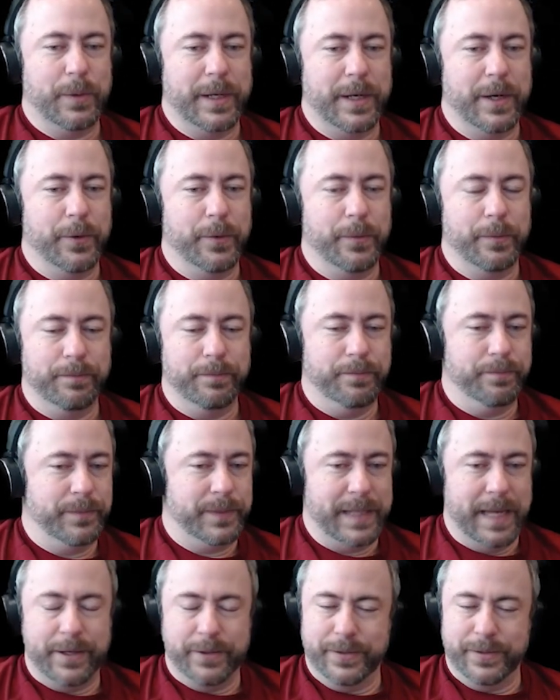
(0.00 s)
I know
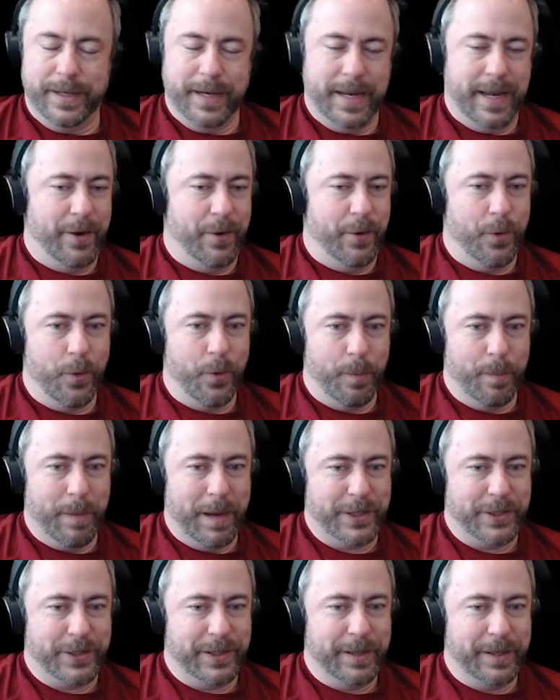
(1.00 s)
Sanderson had a whole
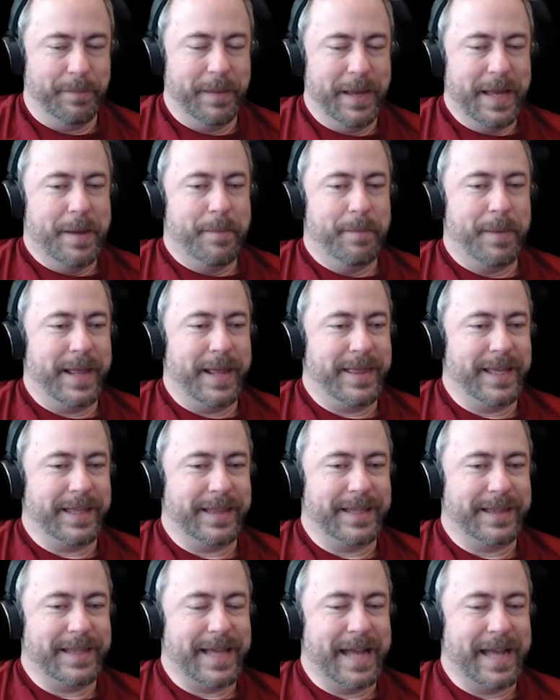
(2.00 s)
bunch of them, but I think
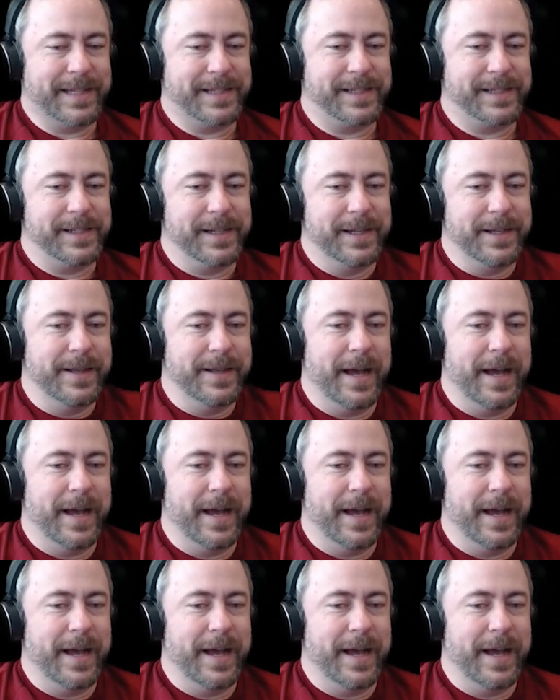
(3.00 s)
that's